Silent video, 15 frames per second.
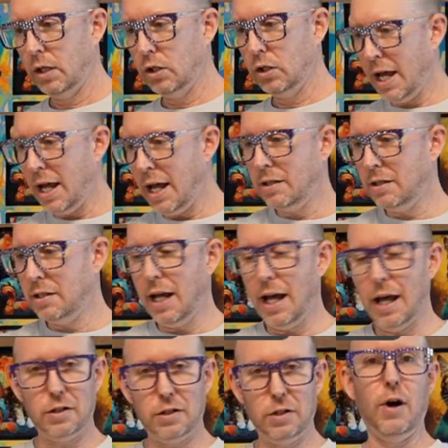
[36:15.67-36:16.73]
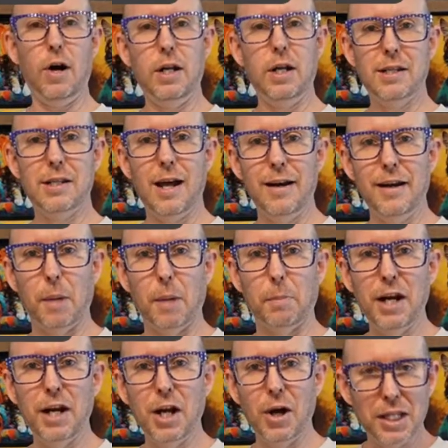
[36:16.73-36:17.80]
Janice, yes, you already signed up.
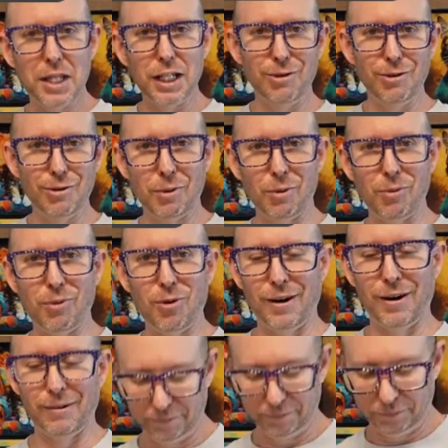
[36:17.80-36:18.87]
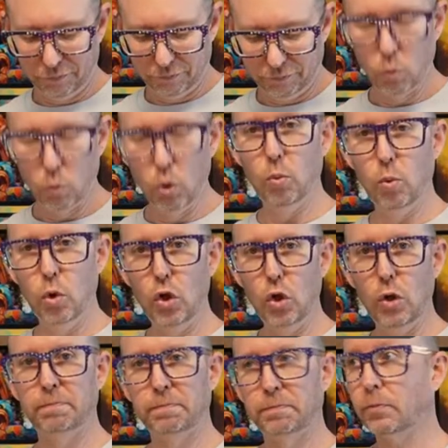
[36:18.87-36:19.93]
I know. I think you were number 1. Whoop,
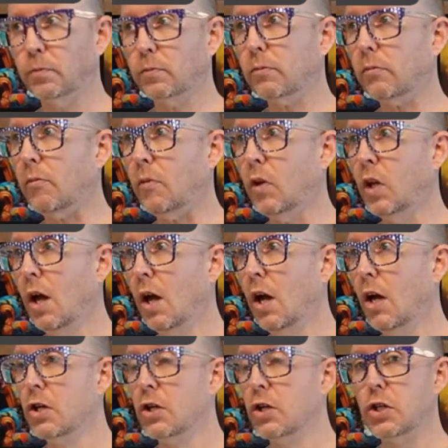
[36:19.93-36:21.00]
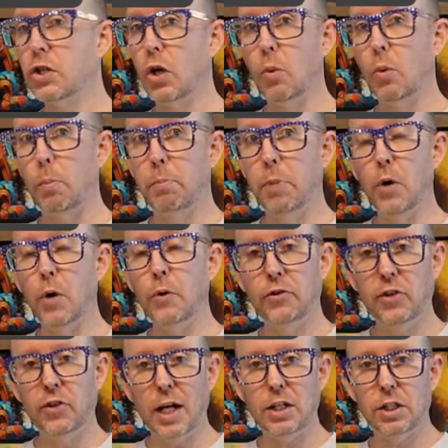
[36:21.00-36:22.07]
whoop. So both
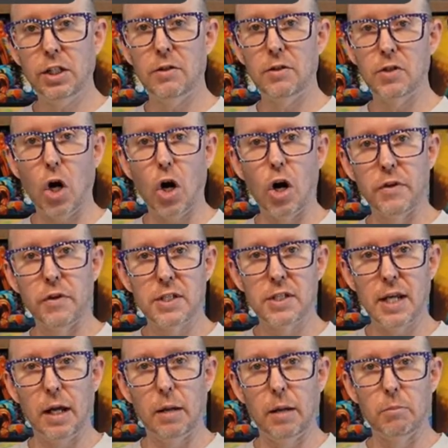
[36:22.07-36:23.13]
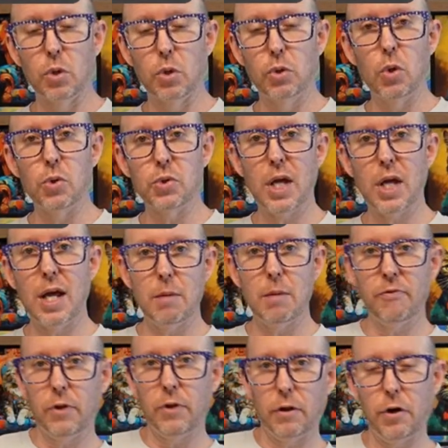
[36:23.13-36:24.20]
sessions are the same. So don't sign up
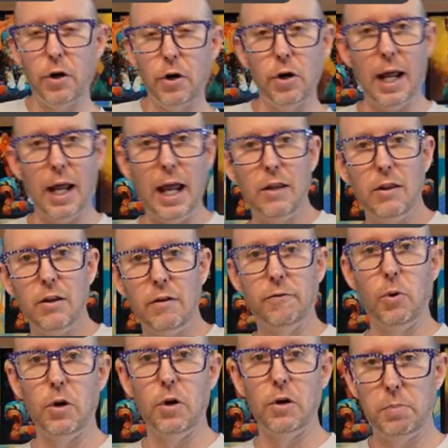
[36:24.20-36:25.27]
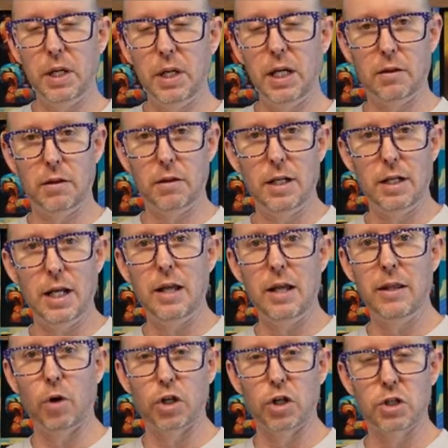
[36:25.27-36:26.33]
for the 3rd and the 4th. Pick the day
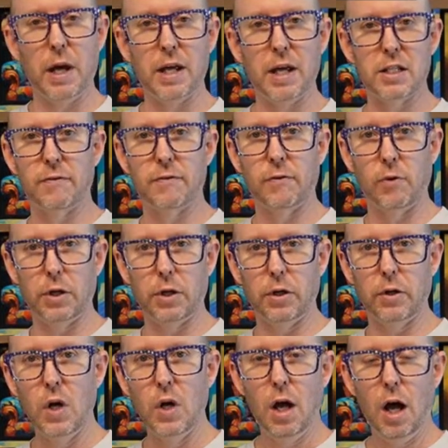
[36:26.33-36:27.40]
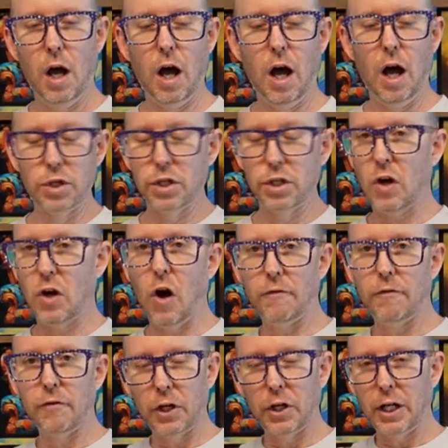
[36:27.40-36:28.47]
that works best for you. We're just
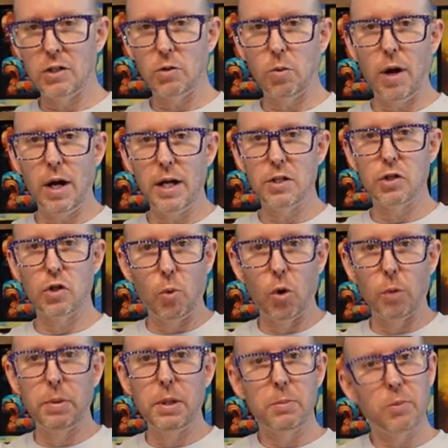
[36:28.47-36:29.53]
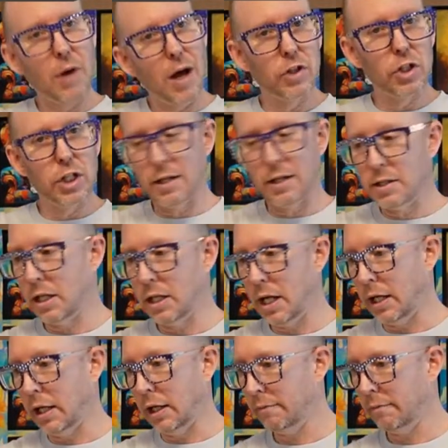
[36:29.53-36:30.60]
offering it twice so more people have a chance to
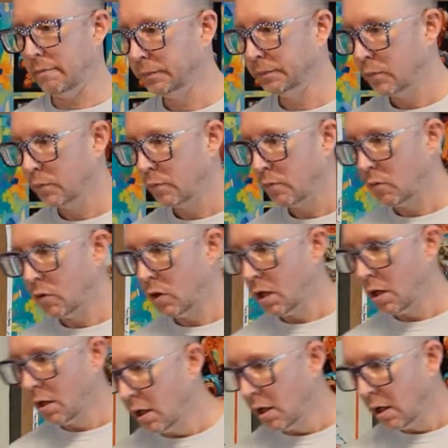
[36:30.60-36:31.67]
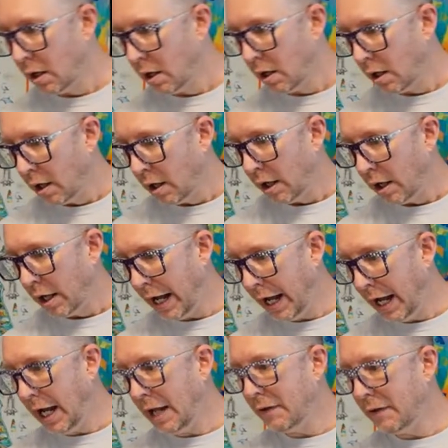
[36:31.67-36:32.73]
take it.
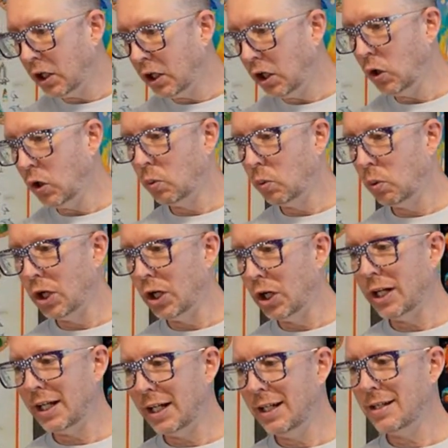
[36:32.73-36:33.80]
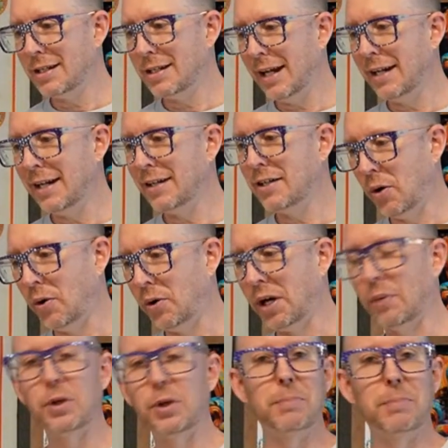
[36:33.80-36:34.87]
And the code word is
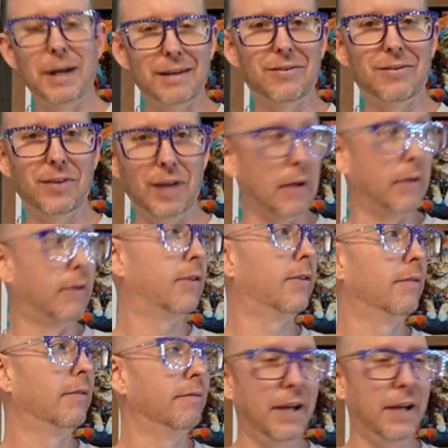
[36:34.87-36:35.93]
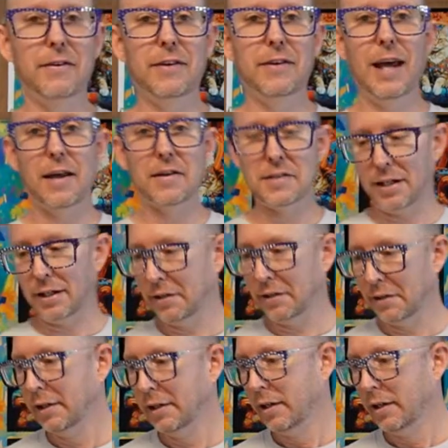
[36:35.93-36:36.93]
Daytona, which makes sense. Fantastic.